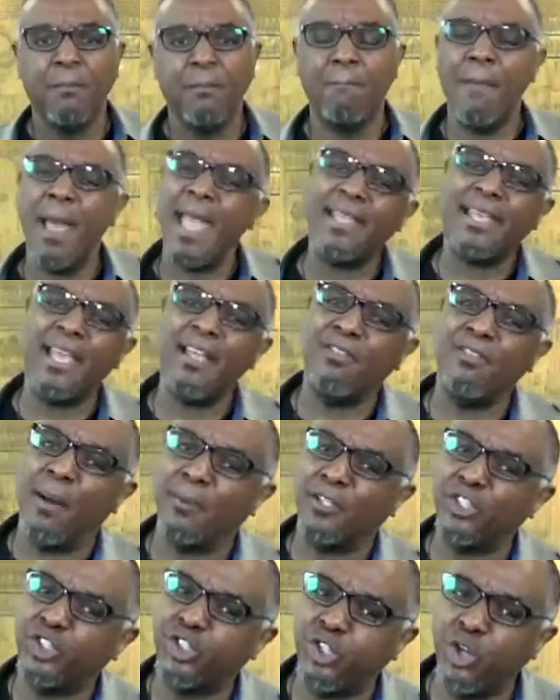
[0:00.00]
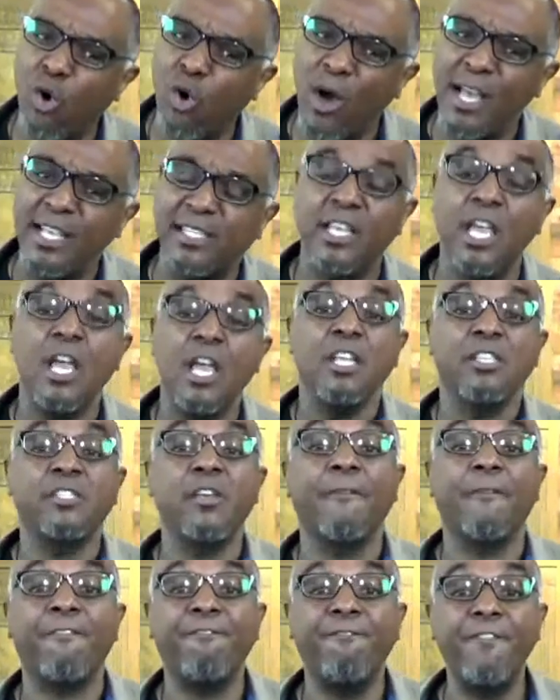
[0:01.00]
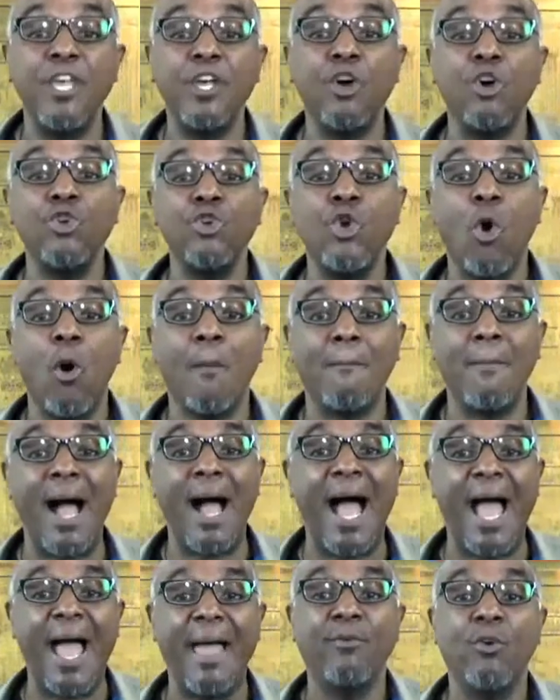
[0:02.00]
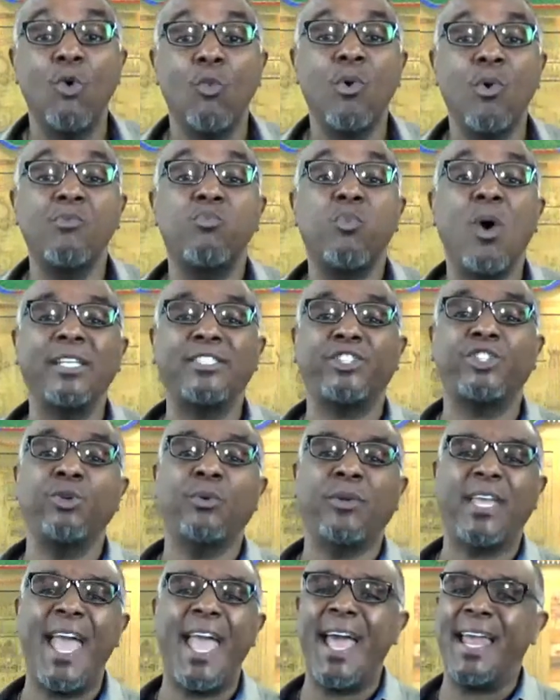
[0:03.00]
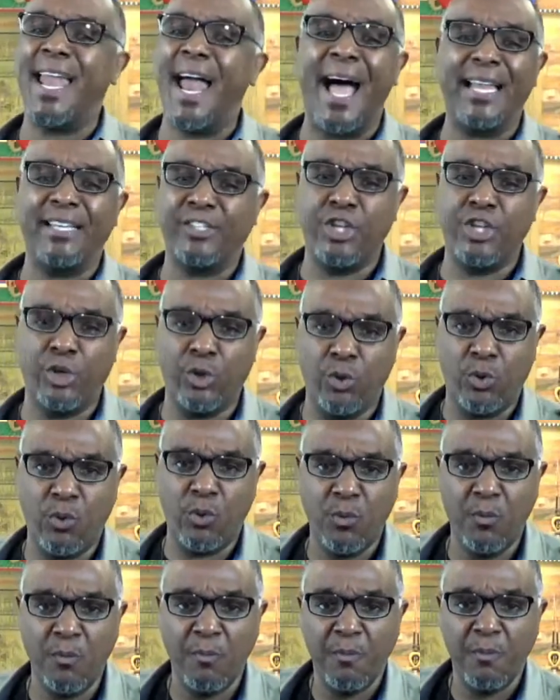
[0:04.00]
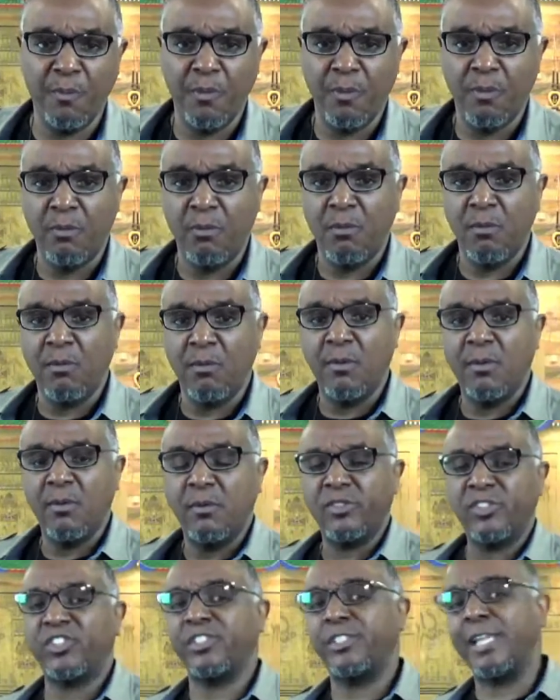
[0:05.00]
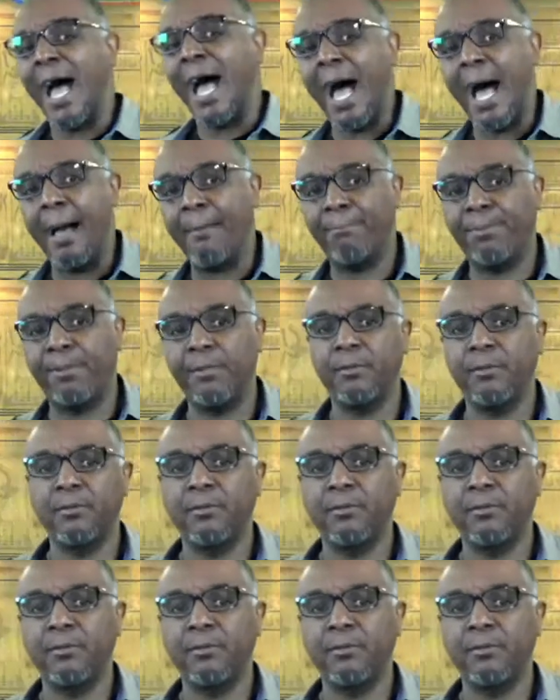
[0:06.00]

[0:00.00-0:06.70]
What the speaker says: making the choice to fill your mind with what you cannot do. Stop.